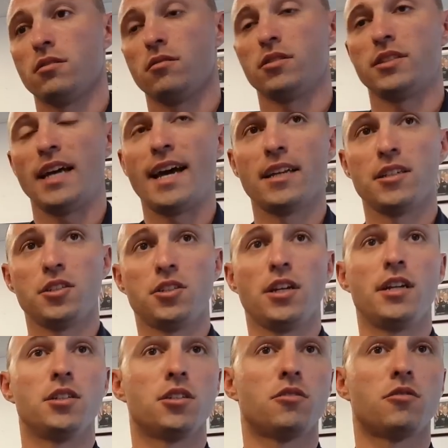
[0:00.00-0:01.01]
status
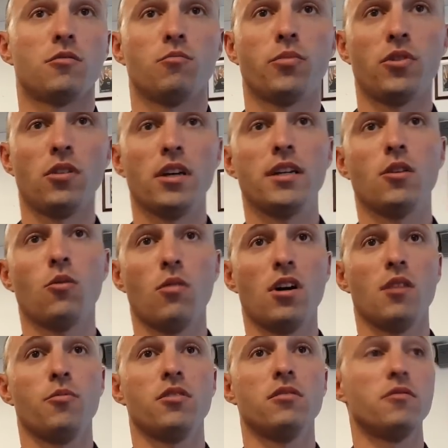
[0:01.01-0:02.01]
changes from polite,
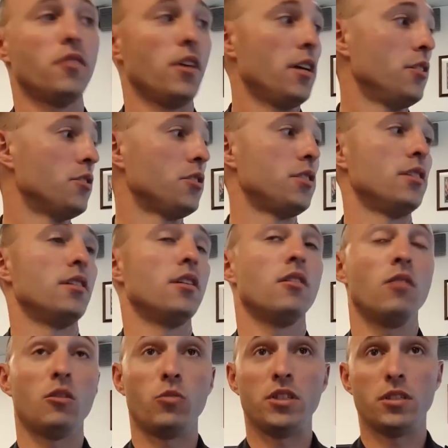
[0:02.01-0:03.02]
cooperative, and you're sitting there
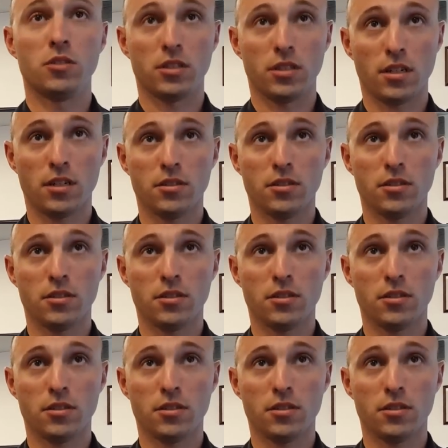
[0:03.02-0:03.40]
like we discussed.